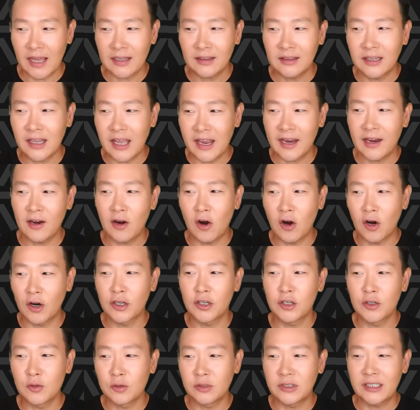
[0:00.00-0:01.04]
they are
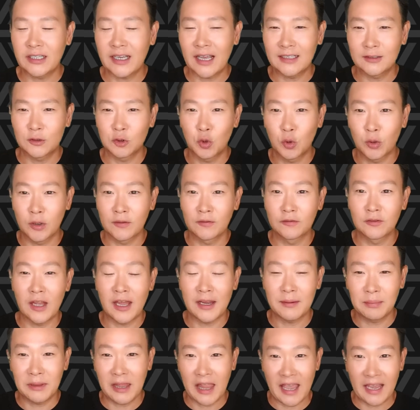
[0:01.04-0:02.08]
using as sort of
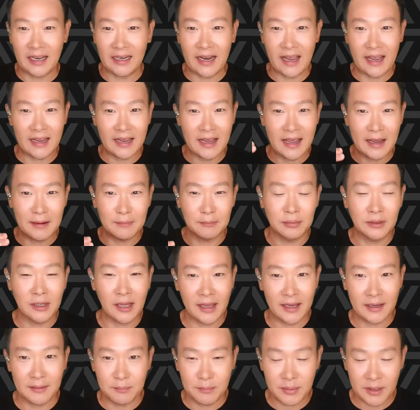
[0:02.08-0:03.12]
like plan A and
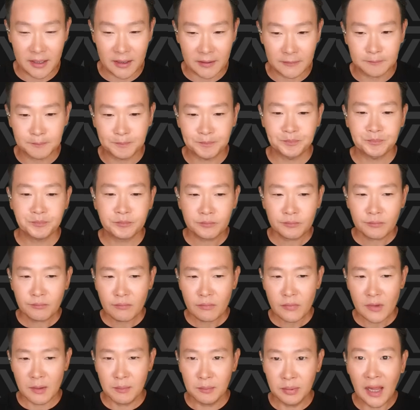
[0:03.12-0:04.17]
plan B.
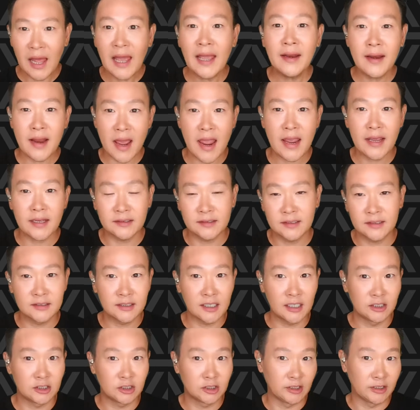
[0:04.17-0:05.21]
Plan A is
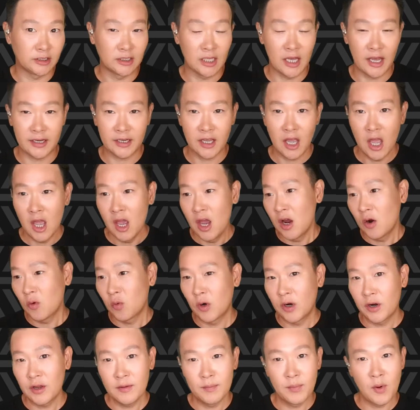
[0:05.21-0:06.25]
essentially like,
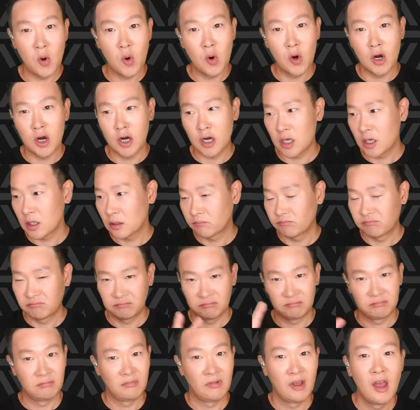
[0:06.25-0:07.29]
we're the board,
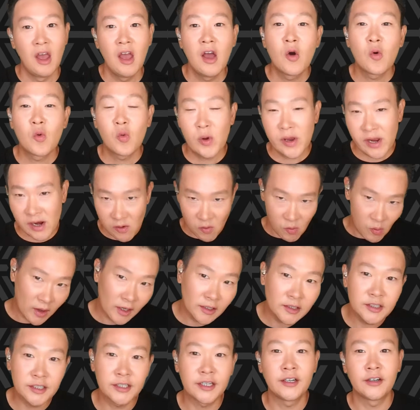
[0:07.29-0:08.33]
we don't
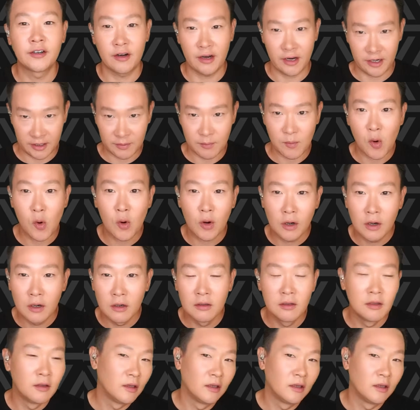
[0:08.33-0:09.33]
want you here anymore.